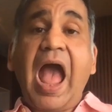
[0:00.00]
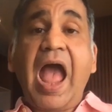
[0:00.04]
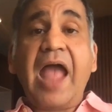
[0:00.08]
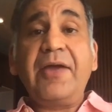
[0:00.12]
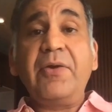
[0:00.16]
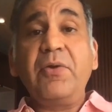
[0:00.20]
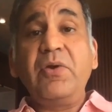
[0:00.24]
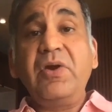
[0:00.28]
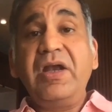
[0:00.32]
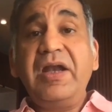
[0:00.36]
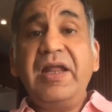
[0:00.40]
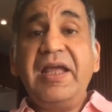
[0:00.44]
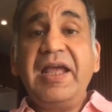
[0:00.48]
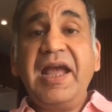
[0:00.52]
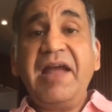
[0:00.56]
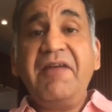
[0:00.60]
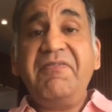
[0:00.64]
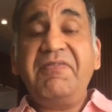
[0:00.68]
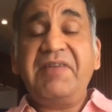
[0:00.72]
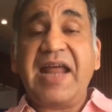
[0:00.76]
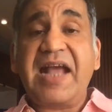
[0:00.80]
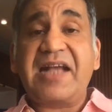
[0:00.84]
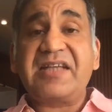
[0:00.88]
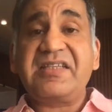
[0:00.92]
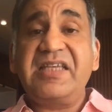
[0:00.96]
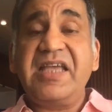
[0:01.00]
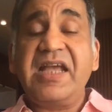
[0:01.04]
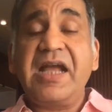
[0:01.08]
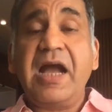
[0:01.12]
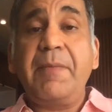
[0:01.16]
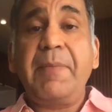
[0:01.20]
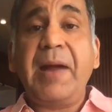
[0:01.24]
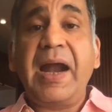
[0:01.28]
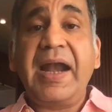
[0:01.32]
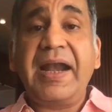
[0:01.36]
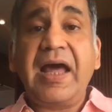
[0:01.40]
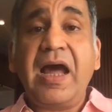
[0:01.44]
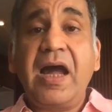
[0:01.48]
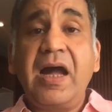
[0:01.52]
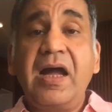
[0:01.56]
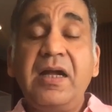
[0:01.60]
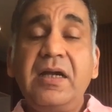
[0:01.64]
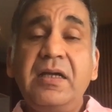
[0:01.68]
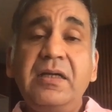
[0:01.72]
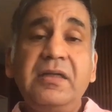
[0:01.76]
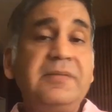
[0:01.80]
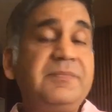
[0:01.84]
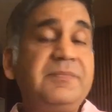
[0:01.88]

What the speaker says: "I only have taxi ka bhada."